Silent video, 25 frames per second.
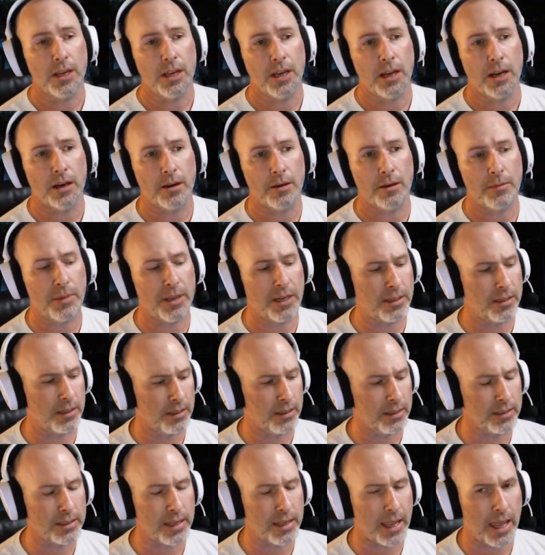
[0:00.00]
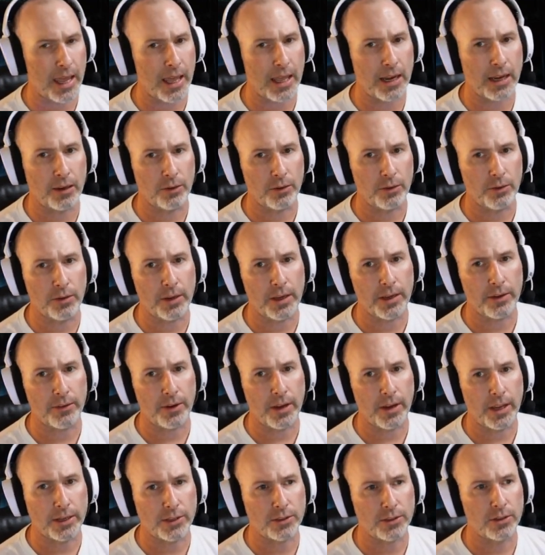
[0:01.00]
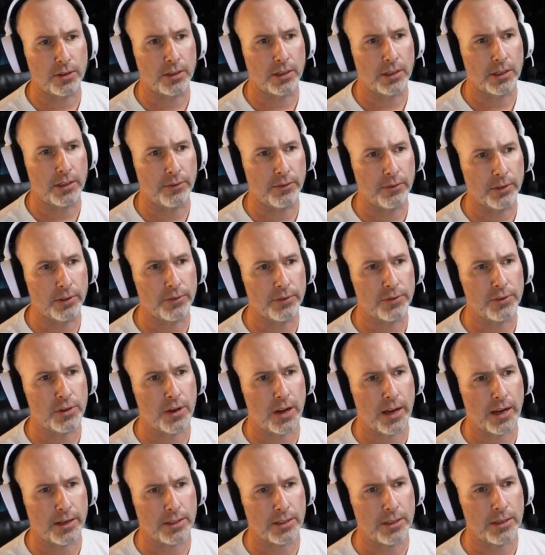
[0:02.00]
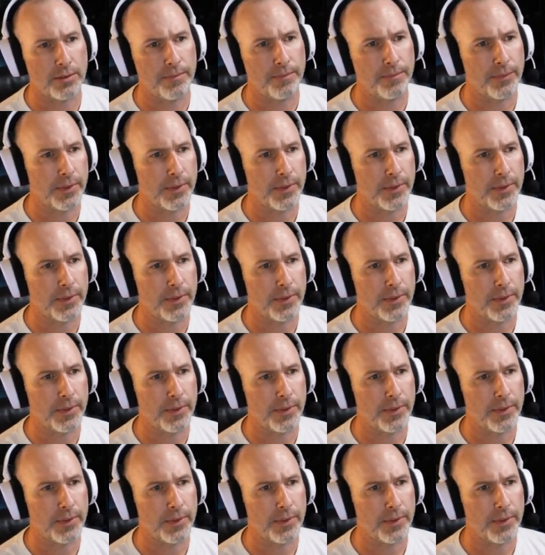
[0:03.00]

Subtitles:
It does add a little extra level of strategy.